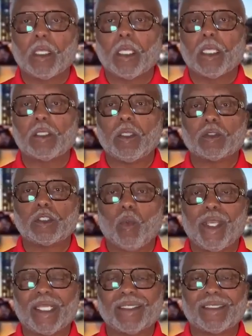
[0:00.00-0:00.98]
You know, so
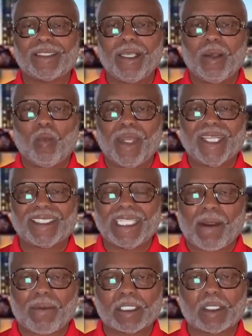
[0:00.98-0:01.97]
we can we can
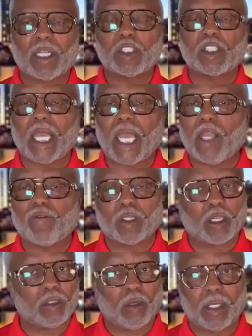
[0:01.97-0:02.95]
see Arizona change for
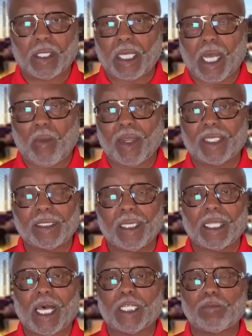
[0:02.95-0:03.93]
the glory of God. We can see a
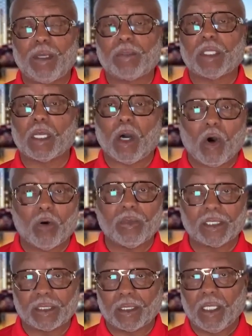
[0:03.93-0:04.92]
lot of these people that are
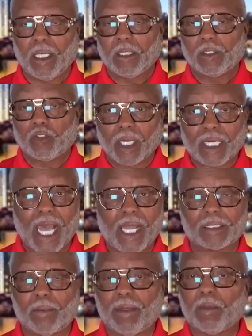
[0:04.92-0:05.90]
homeless and drug
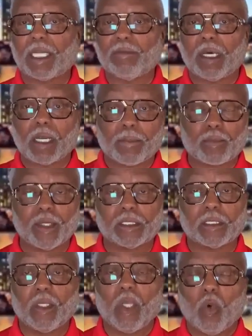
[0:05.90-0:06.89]
addicts and people come out of
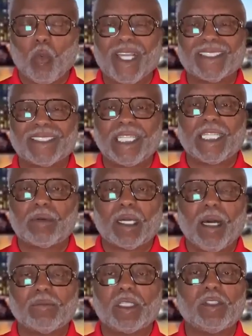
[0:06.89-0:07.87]
prison. We can see them
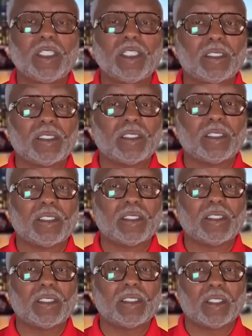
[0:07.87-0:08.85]
come to Jesus
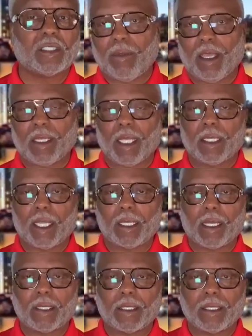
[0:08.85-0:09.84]
Christ, amen, and, and,
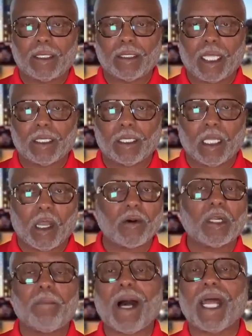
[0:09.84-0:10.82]
and, and, and
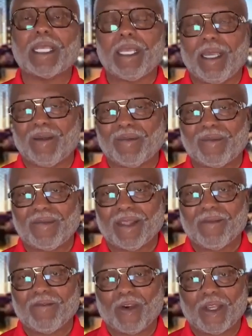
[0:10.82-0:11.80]
learn about him
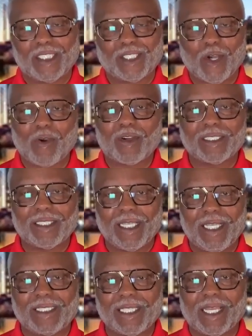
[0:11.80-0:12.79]
for his yoke is
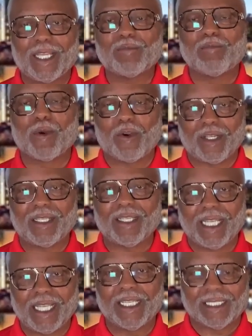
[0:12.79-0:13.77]
easy and his burden
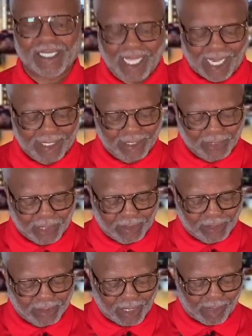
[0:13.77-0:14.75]
is light in
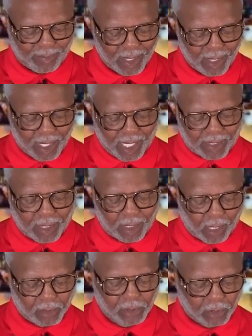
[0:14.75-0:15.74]
Jesus' name. And then
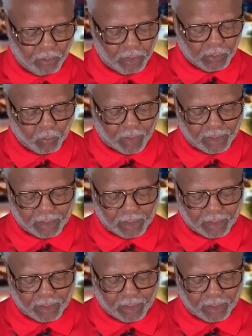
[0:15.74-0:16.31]
also just want